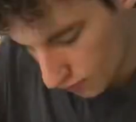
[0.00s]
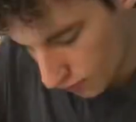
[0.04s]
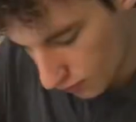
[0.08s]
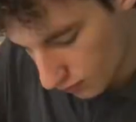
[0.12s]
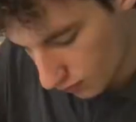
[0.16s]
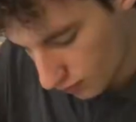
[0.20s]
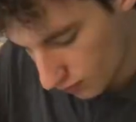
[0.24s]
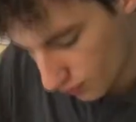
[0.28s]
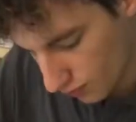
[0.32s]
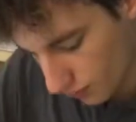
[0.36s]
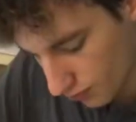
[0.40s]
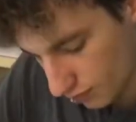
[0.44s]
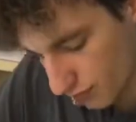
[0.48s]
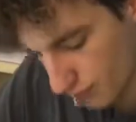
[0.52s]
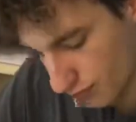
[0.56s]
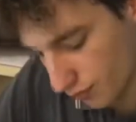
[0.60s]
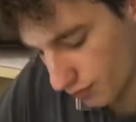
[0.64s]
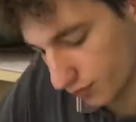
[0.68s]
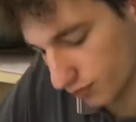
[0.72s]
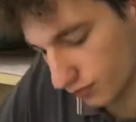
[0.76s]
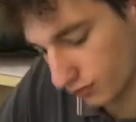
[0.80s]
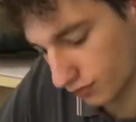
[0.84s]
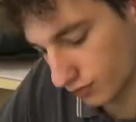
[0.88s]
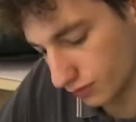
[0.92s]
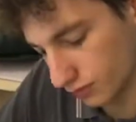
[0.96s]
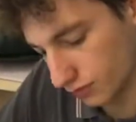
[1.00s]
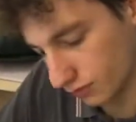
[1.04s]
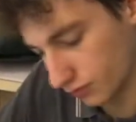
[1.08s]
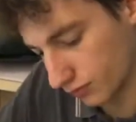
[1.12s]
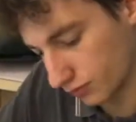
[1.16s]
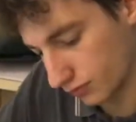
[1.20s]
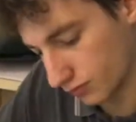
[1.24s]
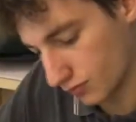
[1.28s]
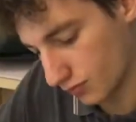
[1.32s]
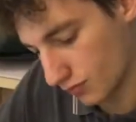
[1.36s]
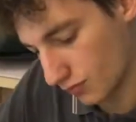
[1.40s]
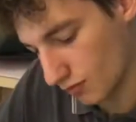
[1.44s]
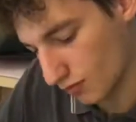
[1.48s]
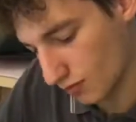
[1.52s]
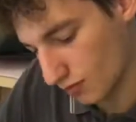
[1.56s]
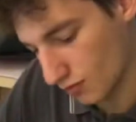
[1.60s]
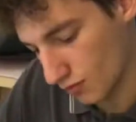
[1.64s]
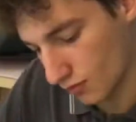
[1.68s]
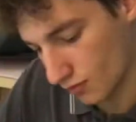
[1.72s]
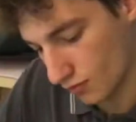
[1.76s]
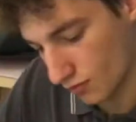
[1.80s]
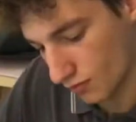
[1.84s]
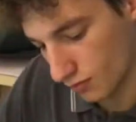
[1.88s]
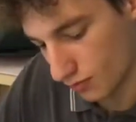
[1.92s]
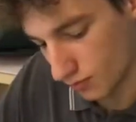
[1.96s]
cover up the surface
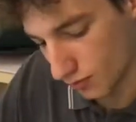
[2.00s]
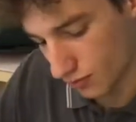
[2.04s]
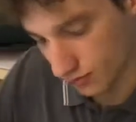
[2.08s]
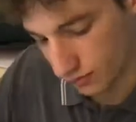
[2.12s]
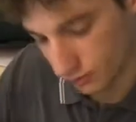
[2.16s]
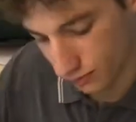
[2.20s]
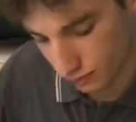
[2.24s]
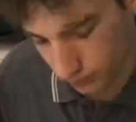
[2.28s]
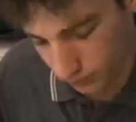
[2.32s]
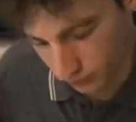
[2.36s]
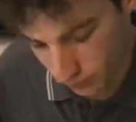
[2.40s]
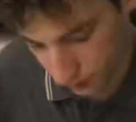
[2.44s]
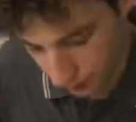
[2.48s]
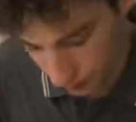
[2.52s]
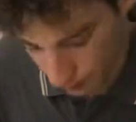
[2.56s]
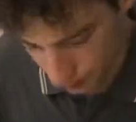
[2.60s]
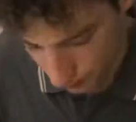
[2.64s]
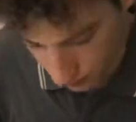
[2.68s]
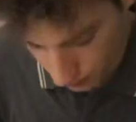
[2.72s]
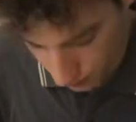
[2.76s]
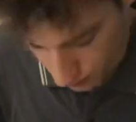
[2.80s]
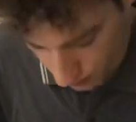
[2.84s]
we are planning to paint